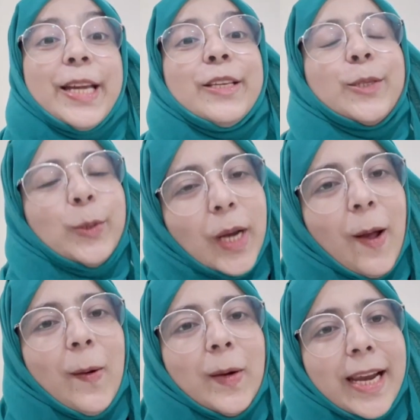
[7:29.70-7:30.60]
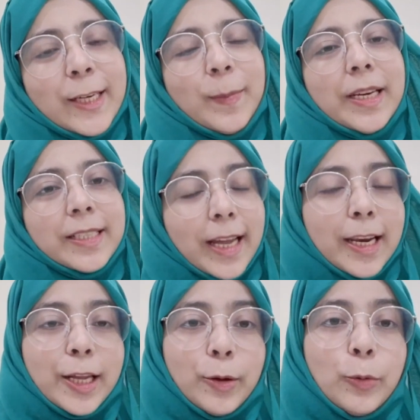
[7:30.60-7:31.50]
So now let me tell
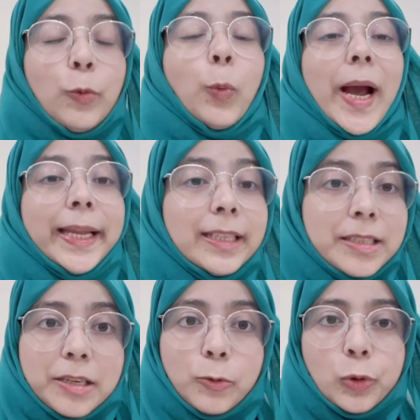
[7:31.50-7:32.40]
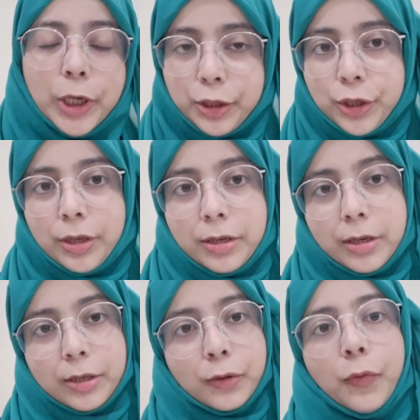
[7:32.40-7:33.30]
you why this new structure
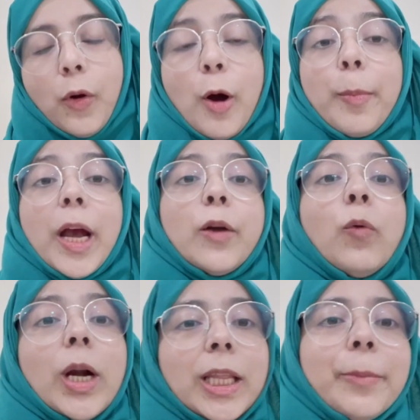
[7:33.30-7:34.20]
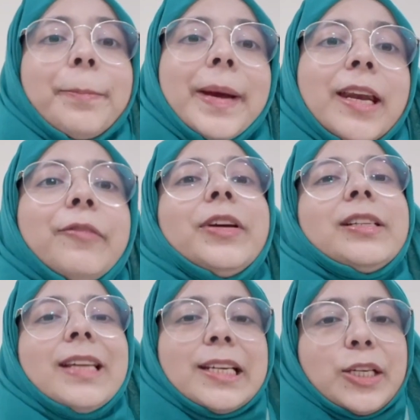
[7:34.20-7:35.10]
is formed and what are the
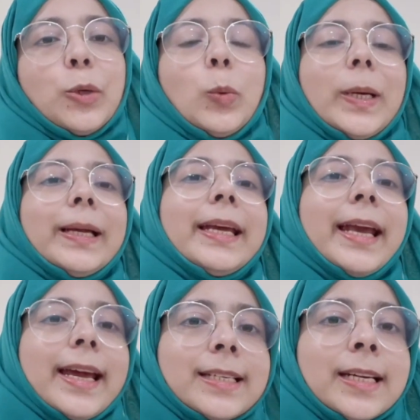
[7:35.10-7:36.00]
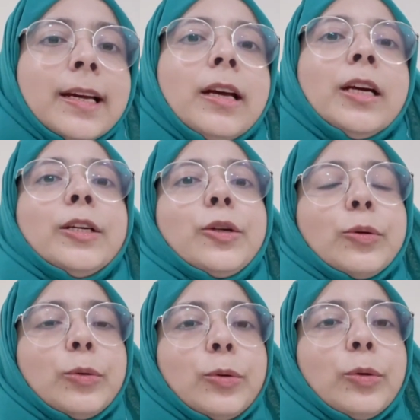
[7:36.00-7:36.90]
benefits that you will get
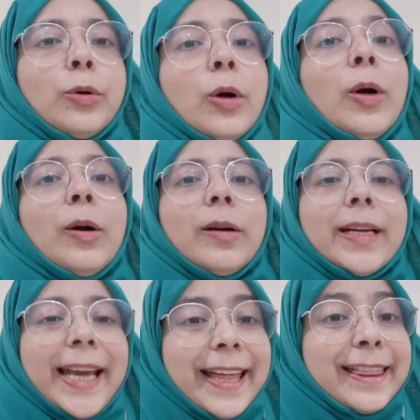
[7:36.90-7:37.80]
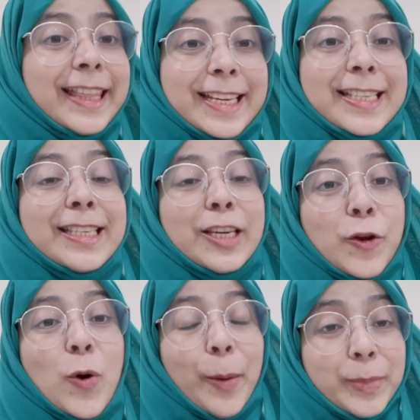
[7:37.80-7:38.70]
to get this
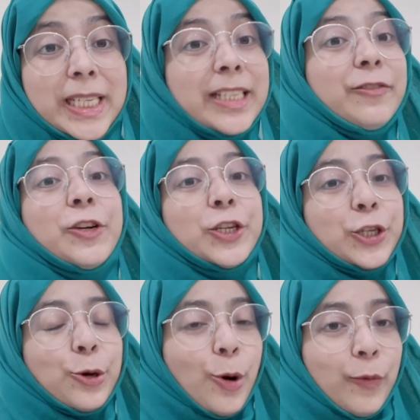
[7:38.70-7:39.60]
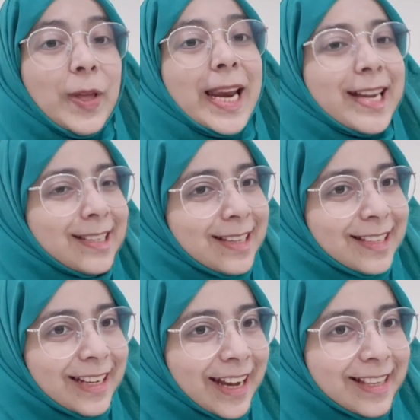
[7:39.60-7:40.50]
new updated version of the
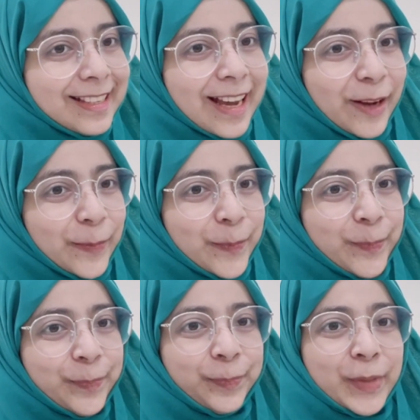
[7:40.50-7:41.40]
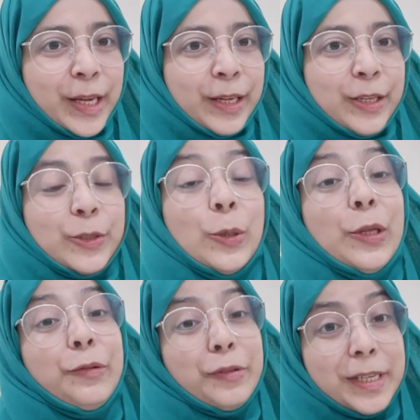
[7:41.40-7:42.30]
licensing exam. So
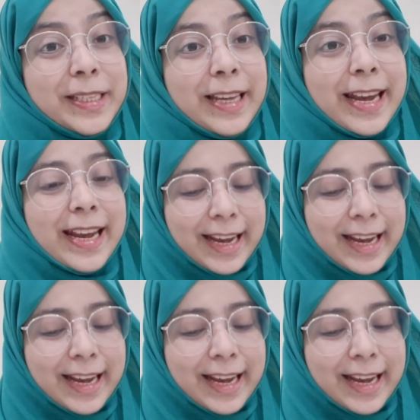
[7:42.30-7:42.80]
the first thing